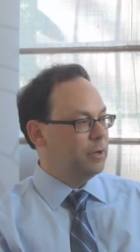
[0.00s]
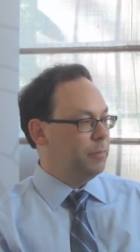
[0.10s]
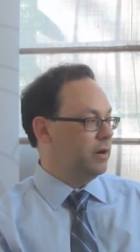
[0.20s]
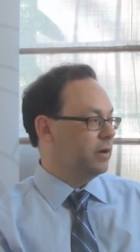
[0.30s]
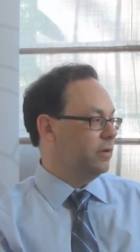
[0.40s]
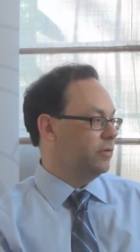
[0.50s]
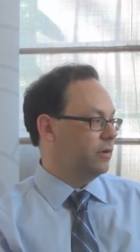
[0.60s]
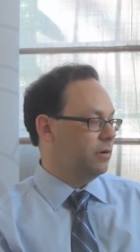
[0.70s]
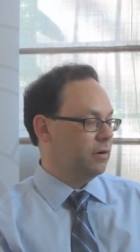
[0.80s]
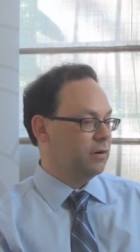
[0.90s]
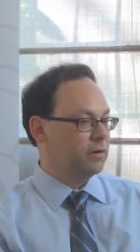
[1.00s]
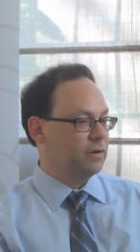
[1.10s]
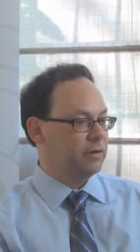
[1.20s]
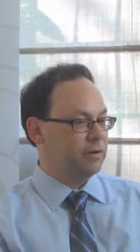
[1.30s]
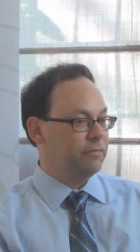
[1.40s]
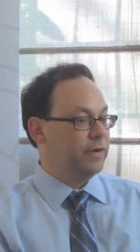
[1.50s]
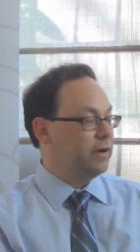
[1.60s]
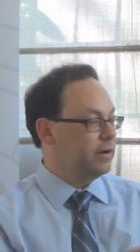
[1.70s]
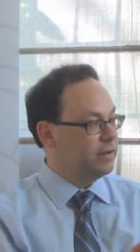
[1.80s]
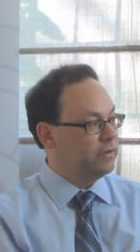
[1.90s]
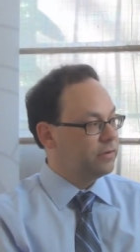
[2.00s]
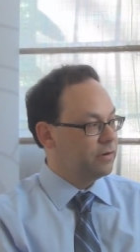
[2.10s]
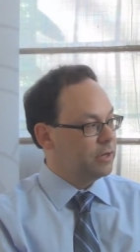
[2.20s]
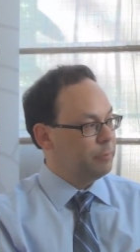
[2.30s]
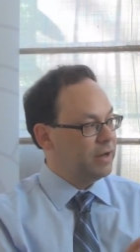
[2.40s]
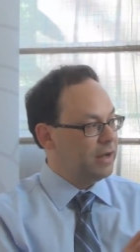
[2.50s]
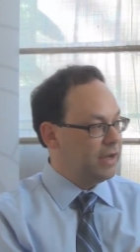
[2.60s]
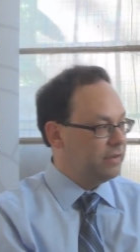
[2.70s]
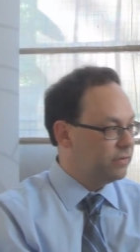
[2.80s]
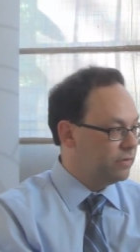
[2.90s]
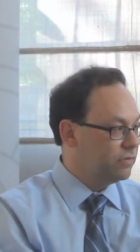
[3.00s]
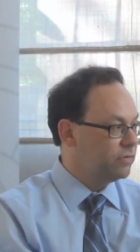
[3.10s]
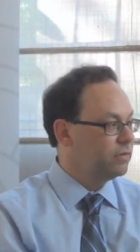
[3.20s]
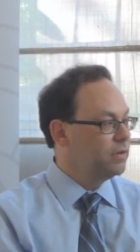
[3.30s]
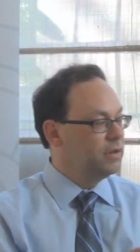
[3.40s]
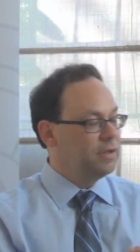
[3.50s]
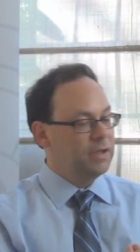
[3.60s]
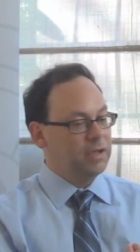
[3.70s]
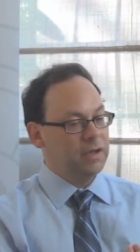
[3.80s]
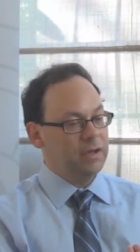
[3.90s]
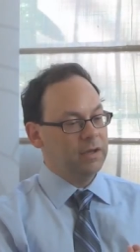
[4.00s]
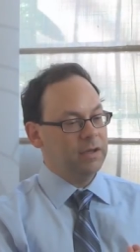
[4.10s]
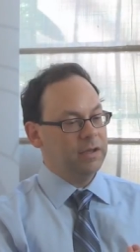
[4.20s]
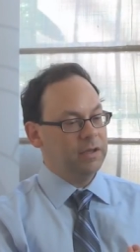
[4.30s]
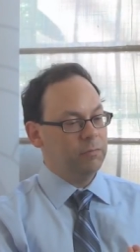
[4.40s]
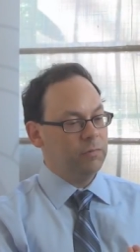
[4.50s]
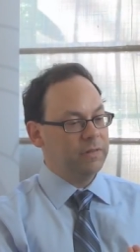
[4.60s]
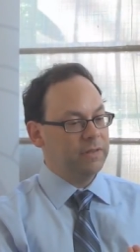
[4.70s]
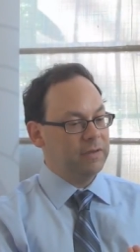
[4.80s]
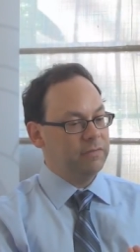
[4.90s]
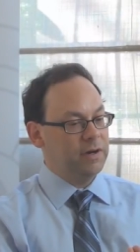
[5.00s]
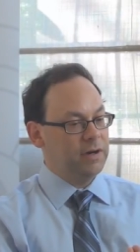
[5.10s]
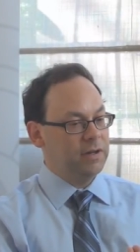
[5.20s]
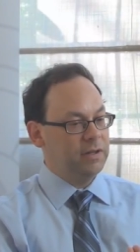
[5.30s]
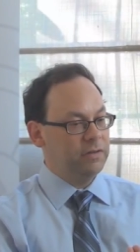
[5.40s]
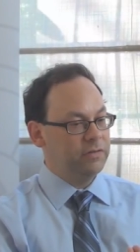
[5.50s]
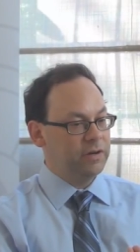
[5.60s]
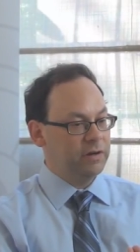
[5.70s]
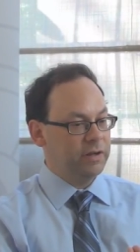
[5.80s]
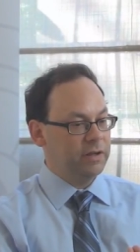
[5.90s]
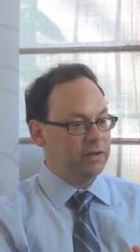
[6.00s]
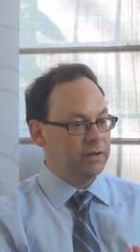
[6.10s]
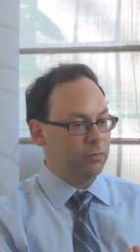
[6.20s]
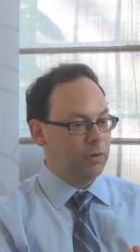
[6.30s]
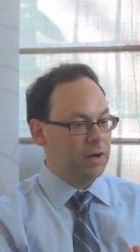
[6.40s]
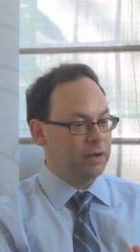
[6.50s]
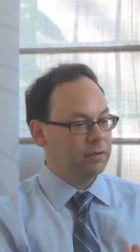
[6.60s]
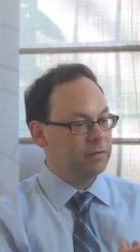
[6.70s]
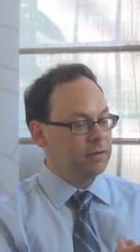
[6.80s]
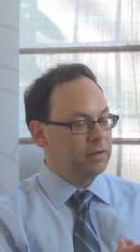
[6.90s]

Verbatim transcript: Americans are you know, very concerned about ISIS and what they've done in Syria and Iraq.